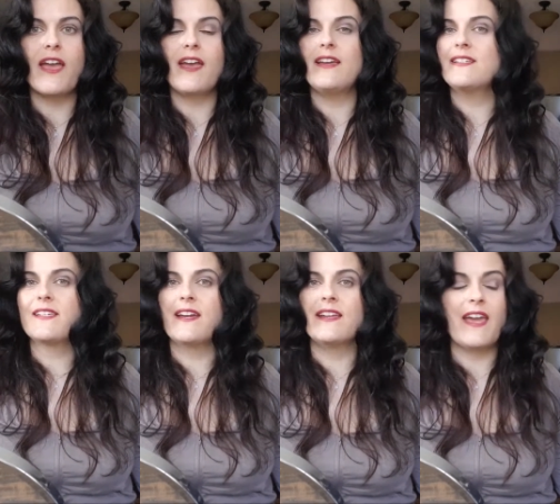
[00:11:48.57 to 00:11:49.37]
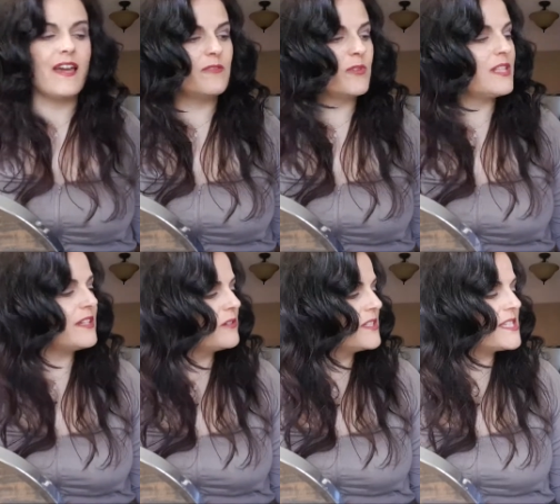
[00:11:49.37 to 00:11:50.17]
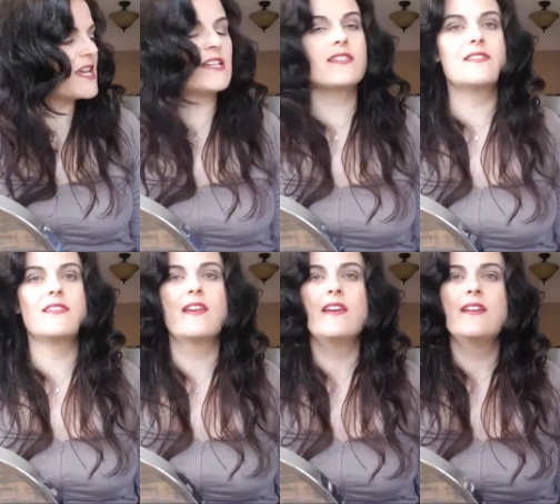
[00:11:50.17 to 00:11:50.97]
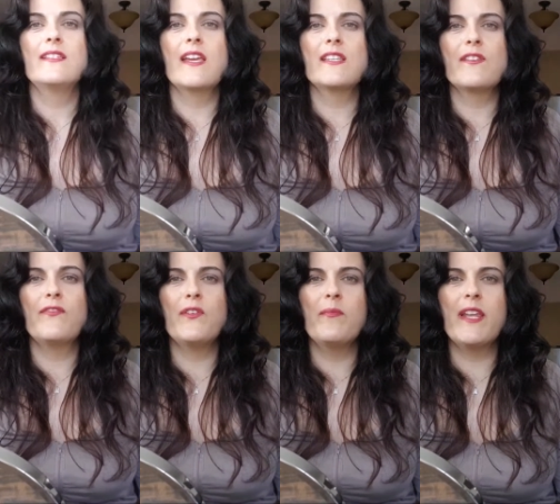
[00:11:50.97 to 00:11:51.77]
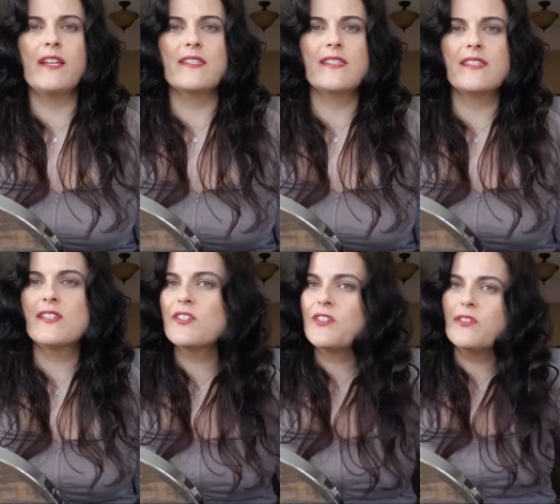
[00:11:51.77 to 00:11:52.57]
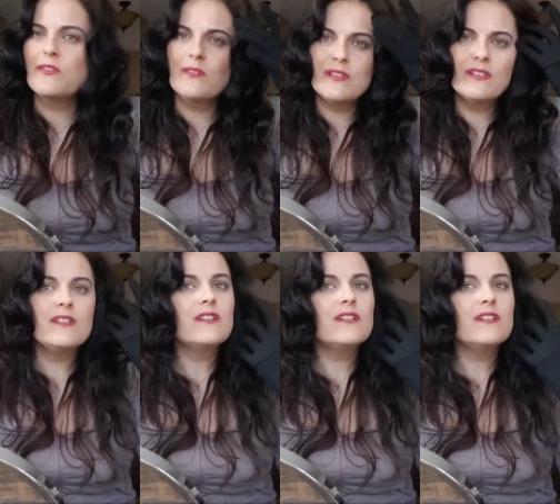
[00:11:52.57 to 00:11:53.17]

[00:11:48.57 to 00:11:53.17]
And uh, yeah, it really only takes, takes a few minutes to do